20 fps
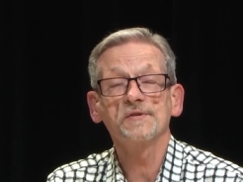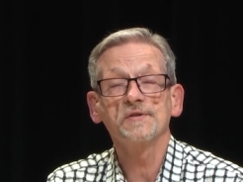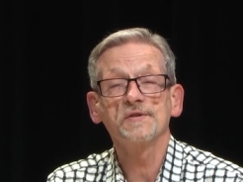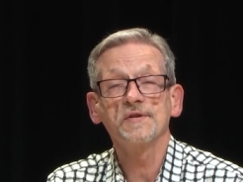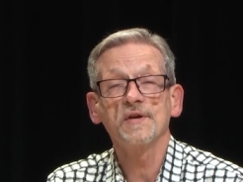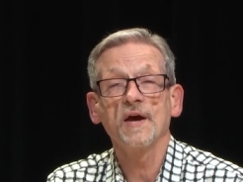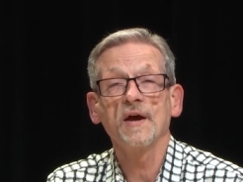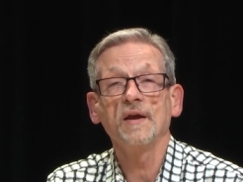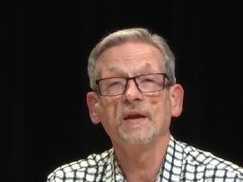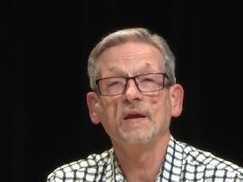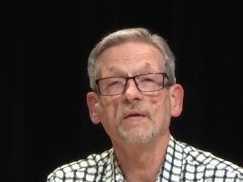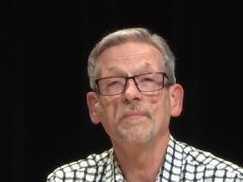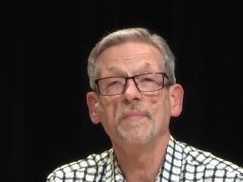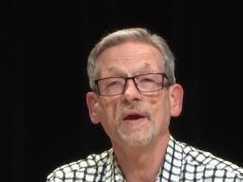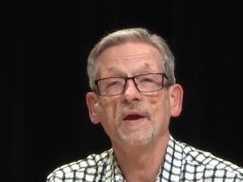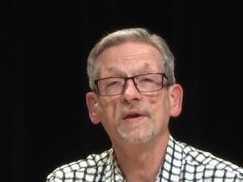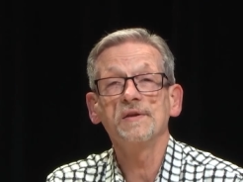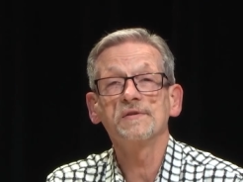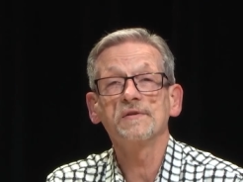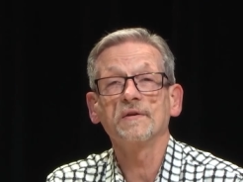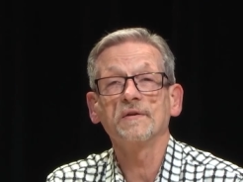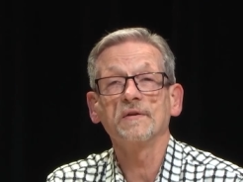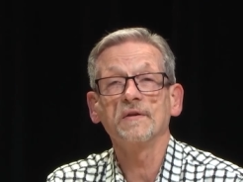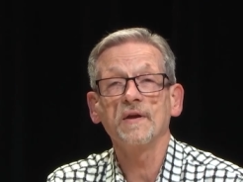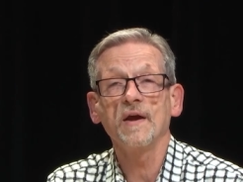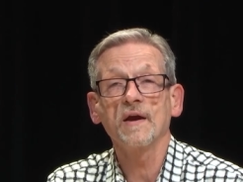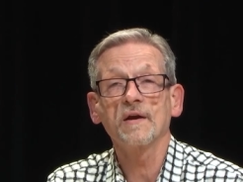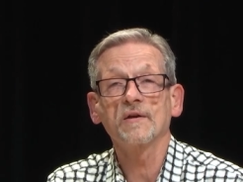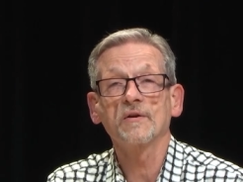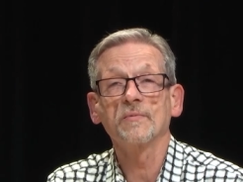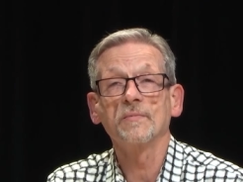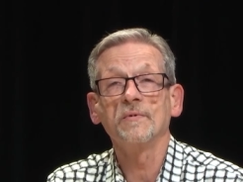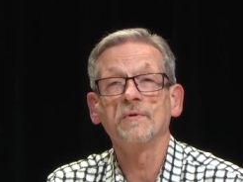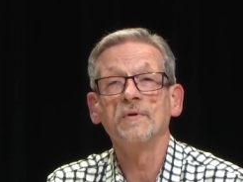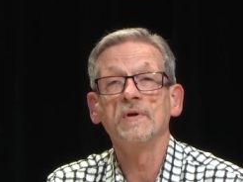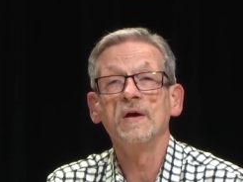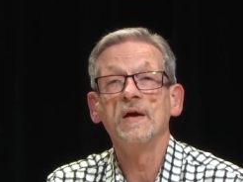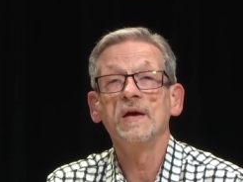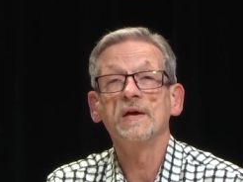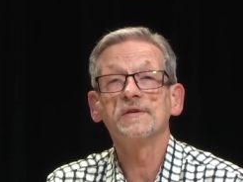society based on an
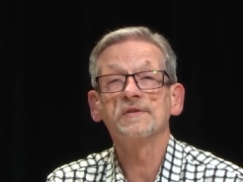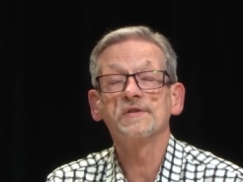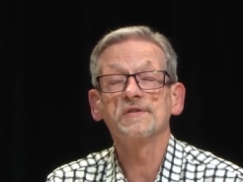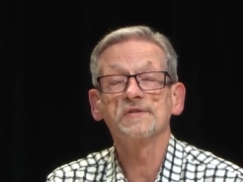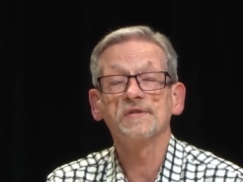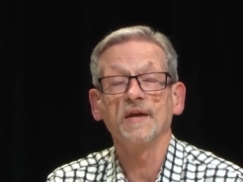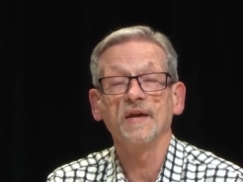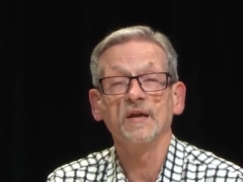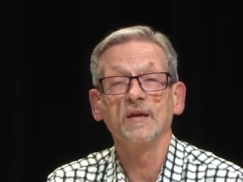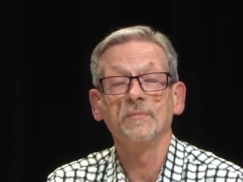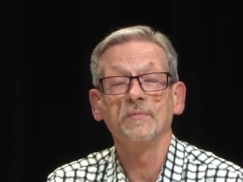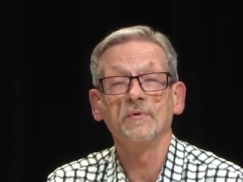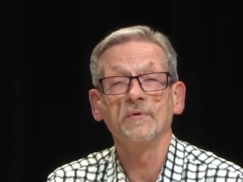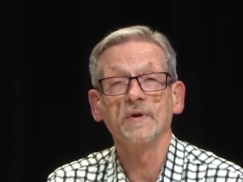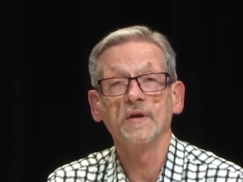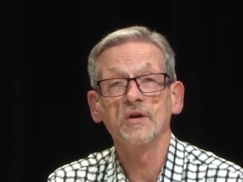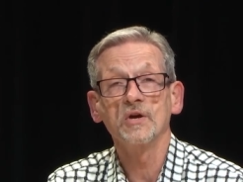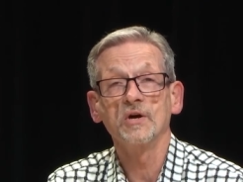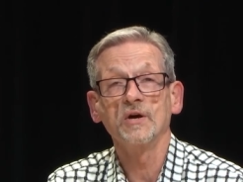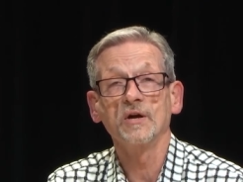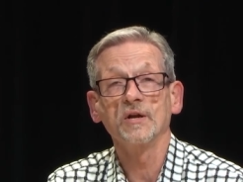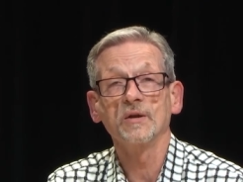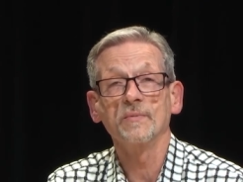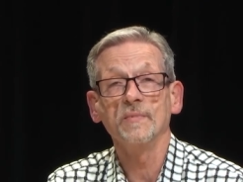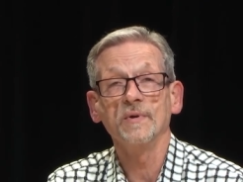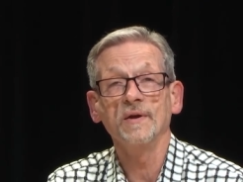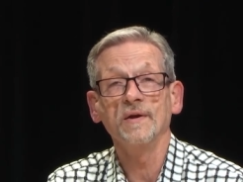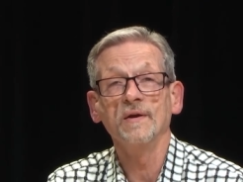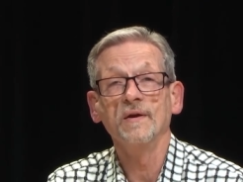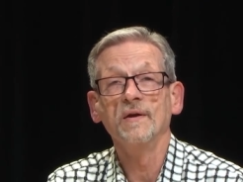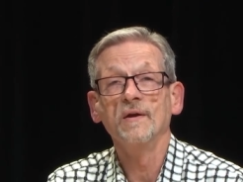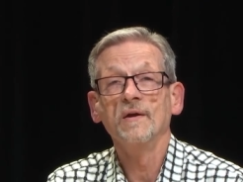equitable, sustainable economy.